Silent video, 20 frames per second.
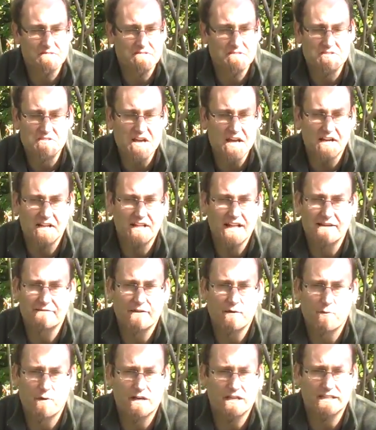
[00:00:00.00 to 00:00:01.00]
It's not a
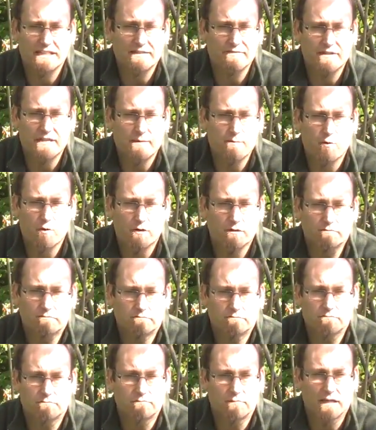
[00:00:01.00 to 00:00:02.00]
life I want to live anymore.
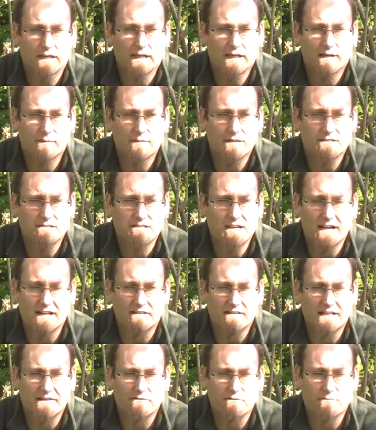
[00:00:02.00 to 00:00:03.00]
It's
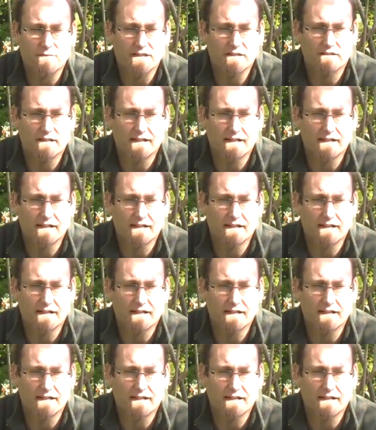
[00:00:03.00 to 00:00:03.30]
not given me a